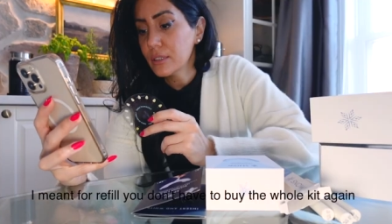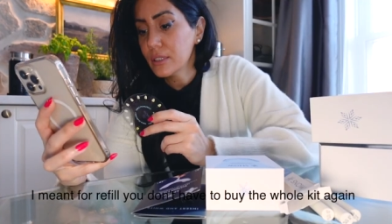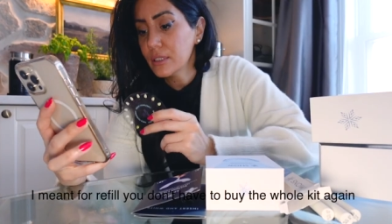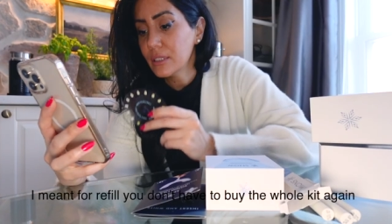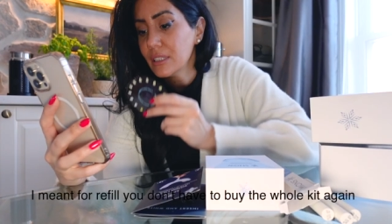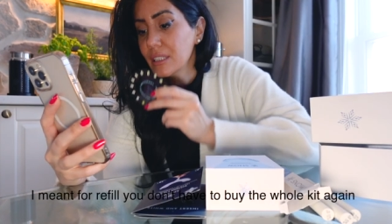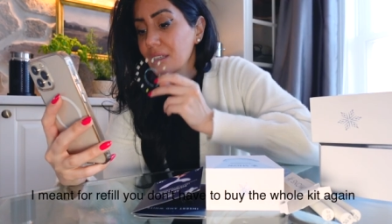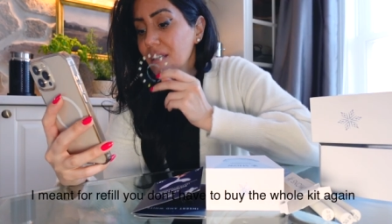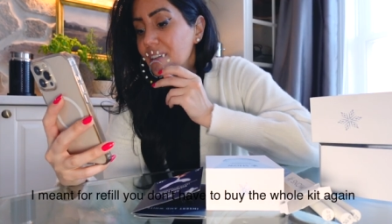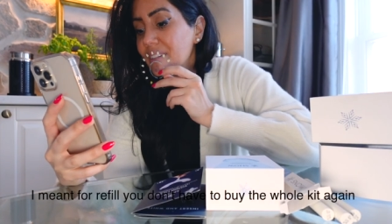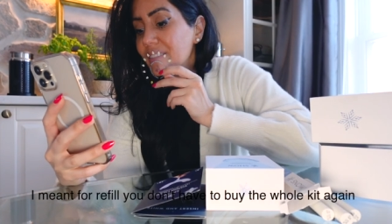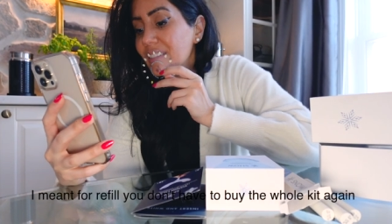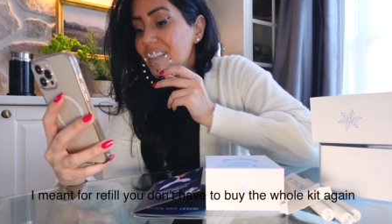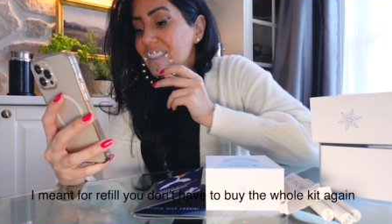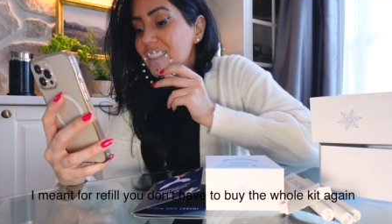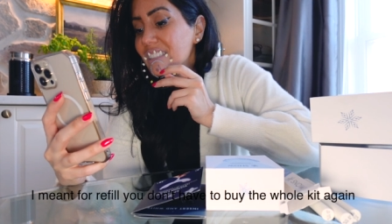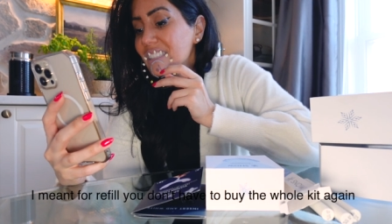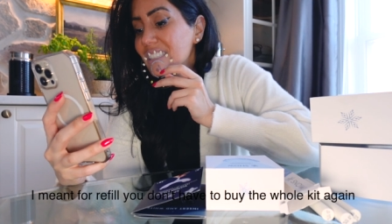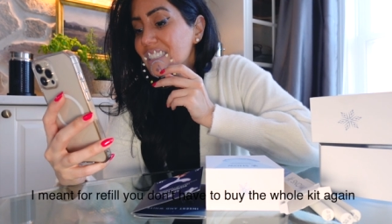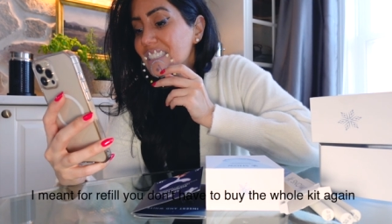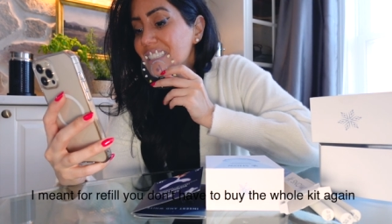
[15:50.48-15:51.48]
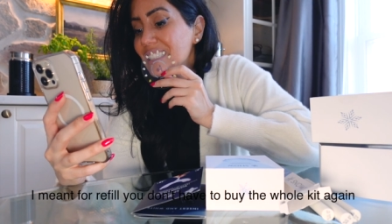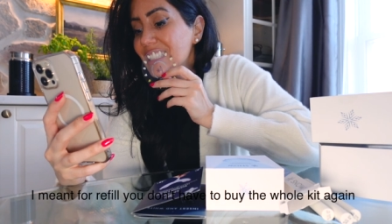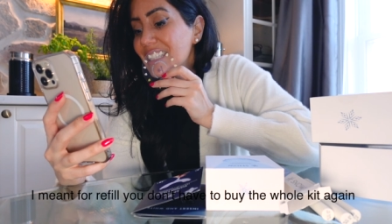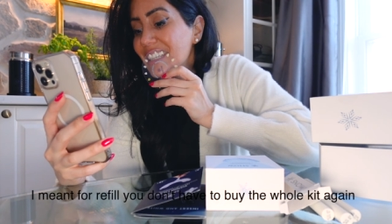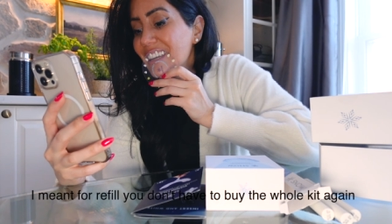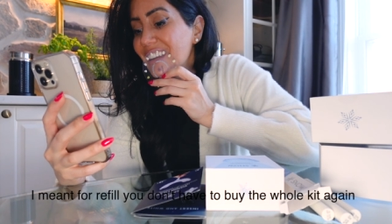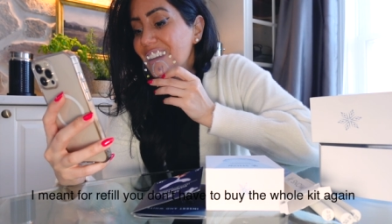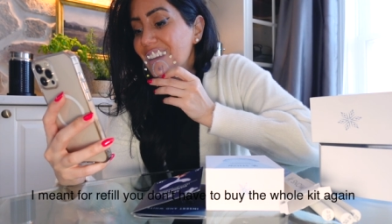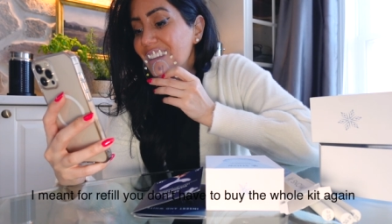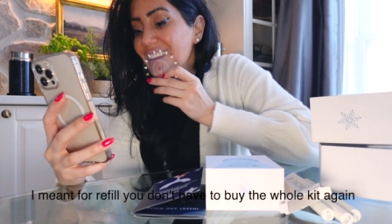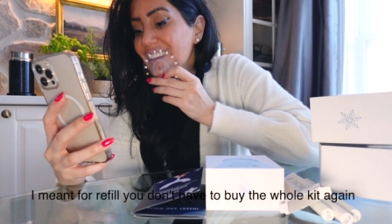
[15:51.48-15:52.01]
see what
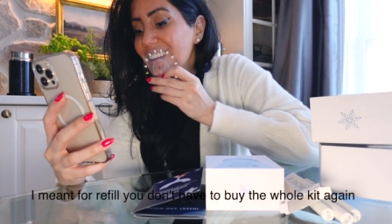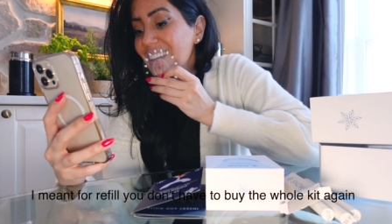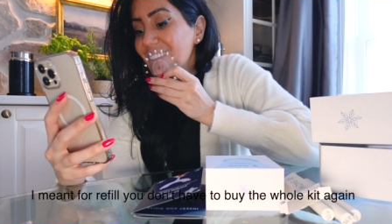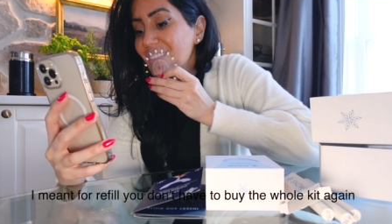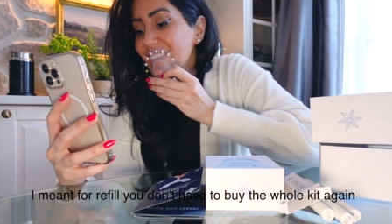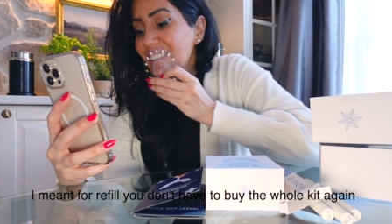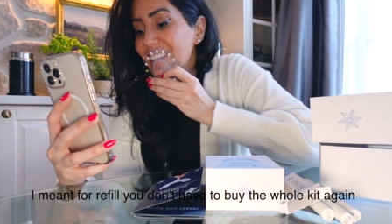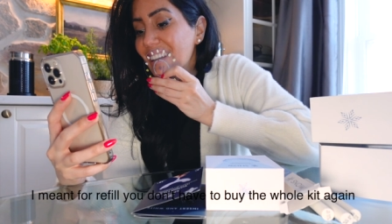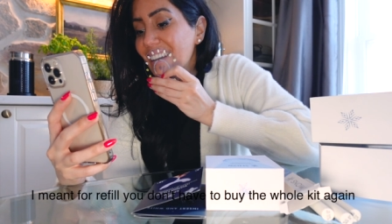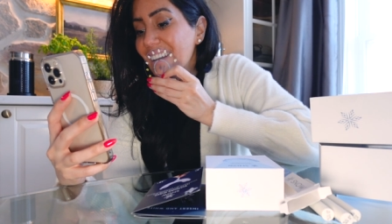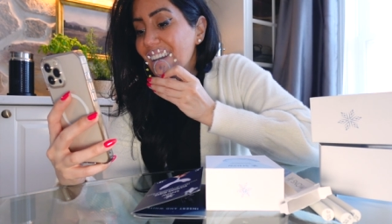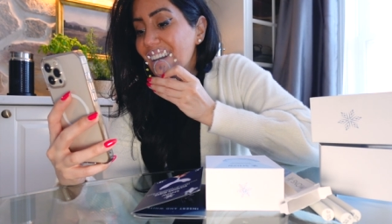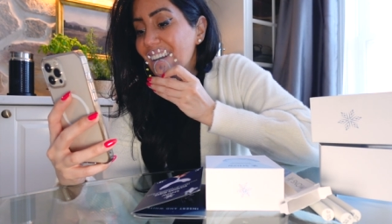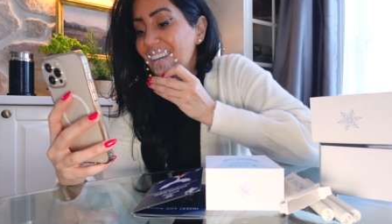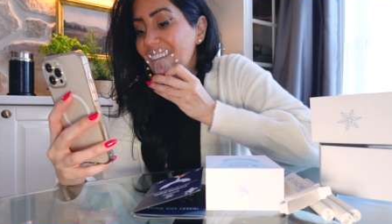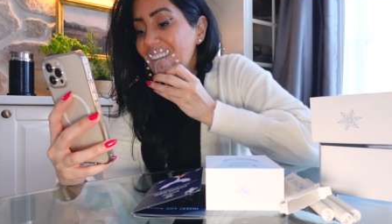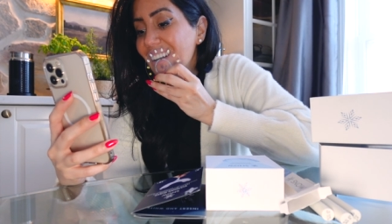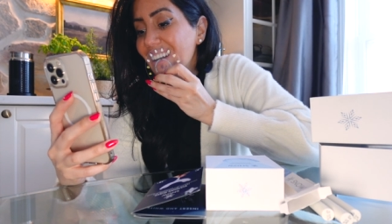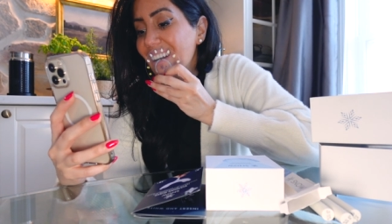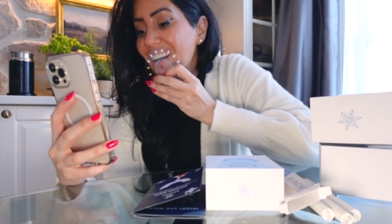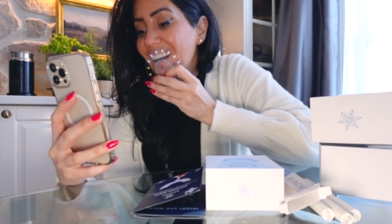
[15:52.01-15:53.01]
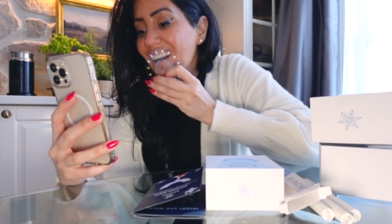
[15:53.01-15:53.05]
number I am.